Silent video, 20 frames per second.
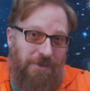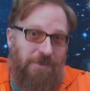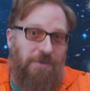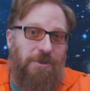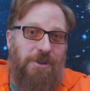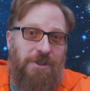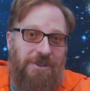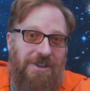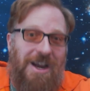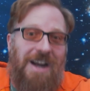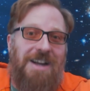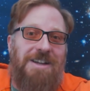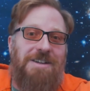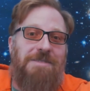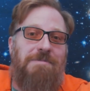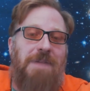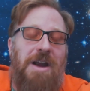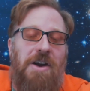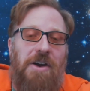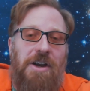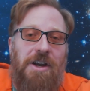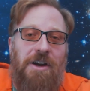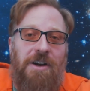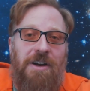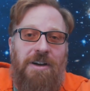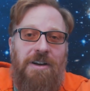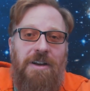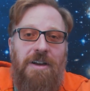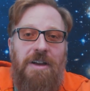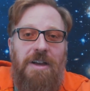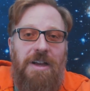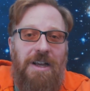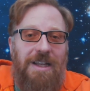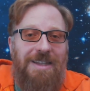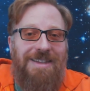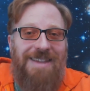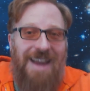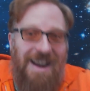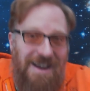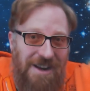and decided to marry her
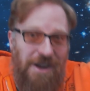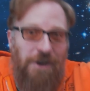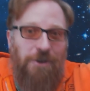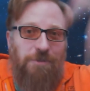10